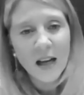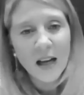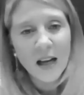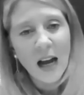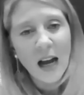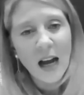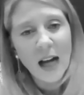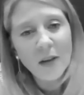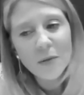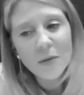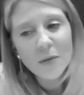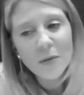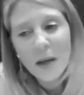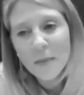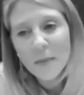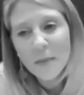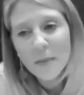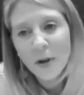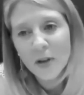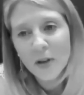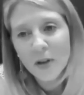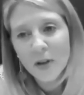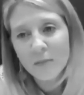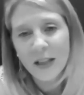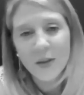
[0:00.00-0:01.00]
I remember
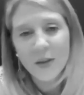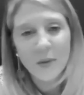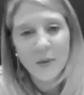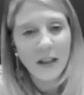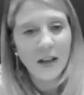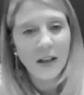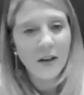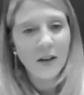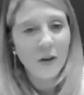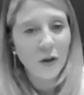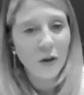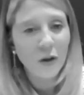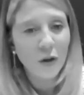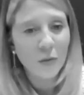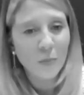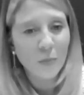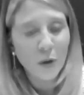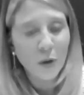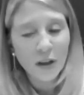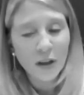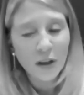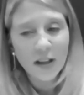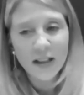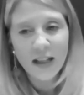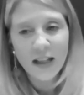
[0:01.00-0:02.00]
on my 23rd
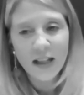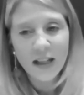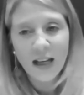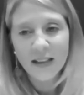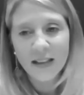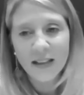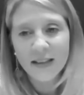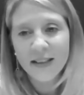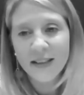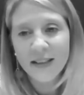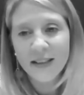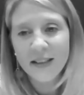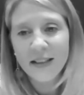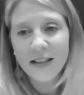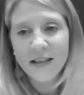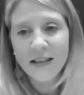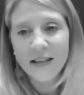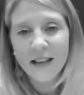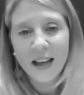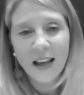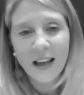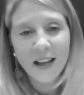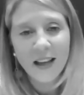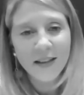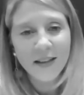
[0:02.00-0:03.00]
birthday sitting
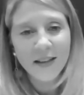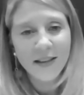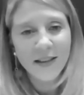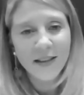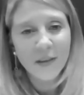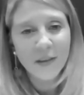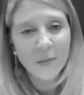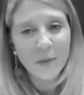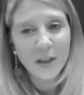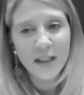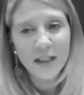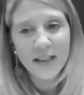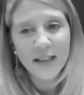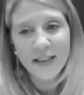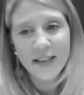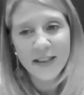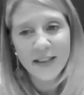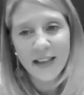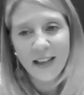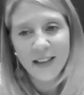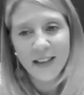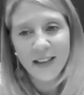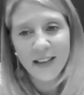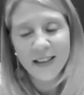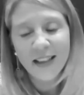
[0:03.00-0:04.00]
there and somebody
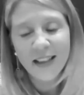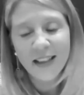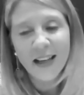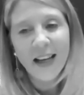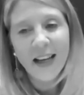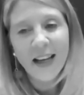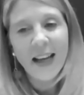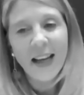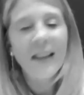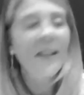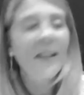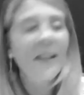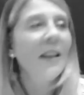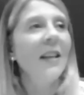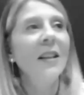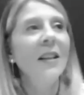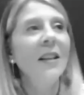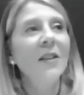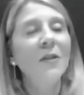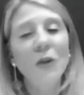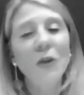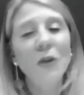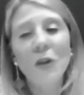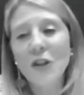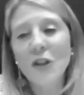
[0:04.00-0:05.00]
saying, Heather,
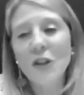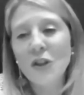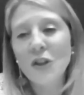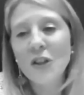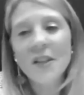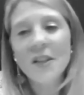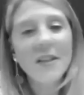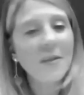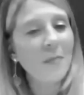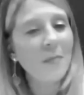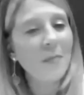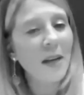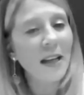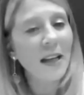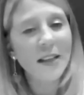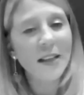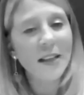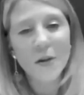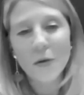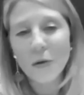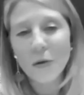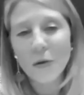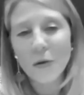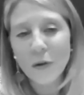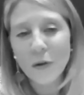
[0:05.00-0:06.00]
if you can just make
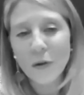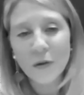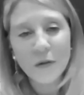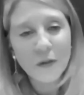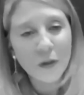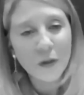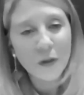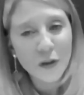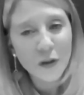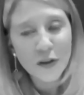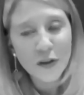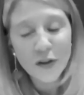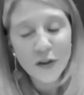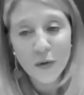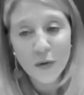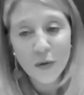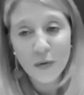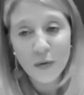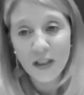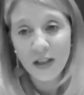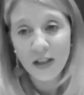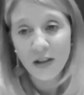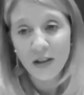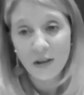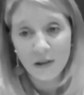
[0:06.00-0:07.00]
it through your first
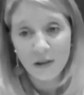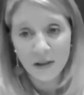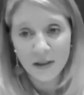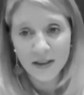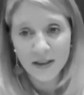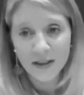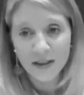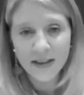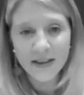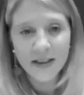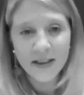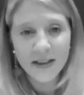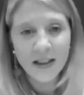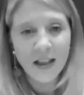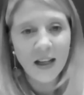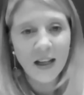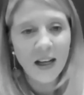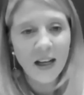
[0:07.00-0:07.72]
3 years.